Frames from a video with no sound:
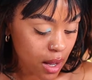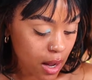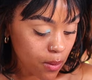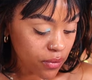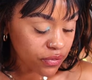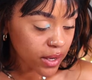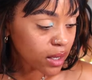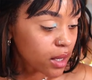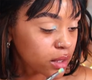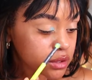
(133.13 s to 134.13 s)
I want that
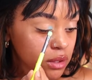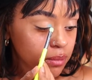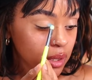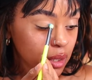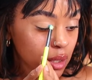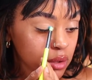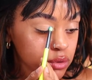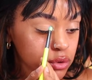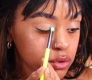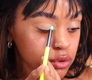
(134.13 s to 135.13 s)
color to be
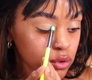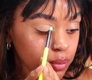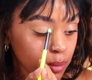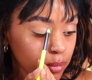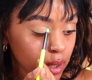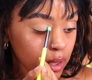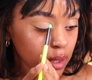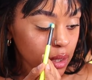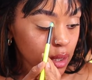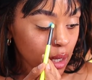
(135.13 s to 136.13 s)
super
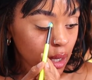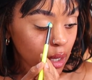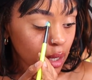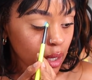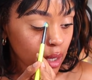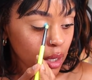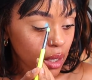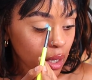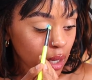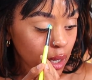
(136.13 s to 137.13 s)
bright
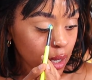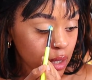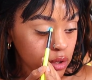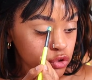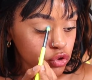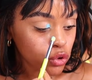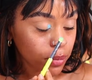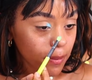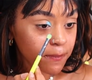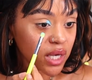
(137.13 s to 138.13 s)
and
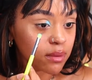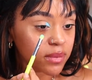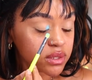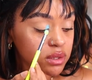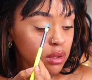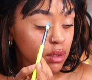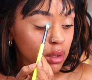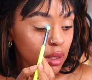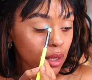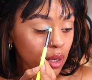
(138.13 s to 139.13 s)
super pigmented.
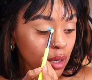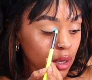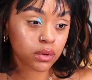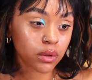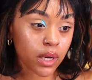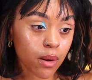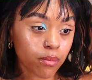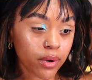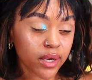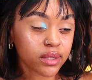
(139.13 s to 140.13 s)
Look how
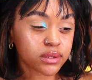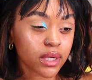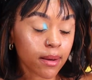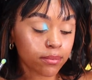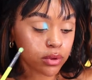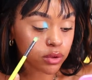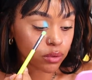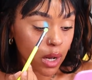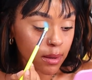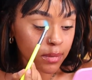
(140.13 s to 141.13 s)
bright is that
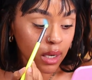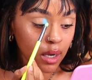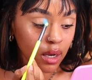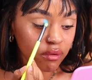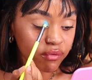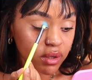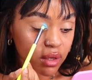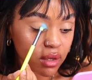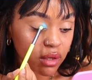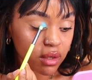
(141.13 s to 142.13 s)
blue. I'm loving
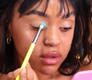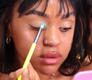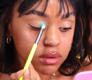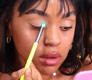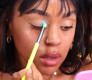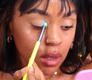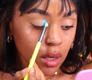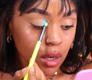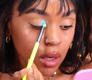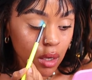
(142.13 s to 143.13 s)
this
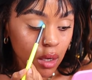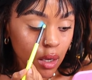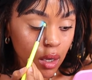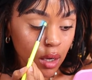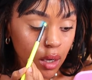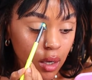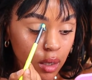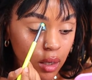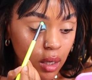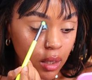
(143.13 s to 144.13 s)

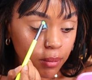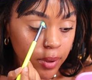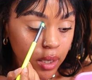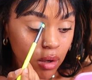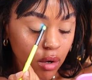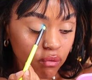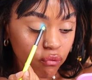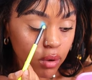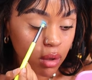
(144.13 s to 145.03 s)
color payoff.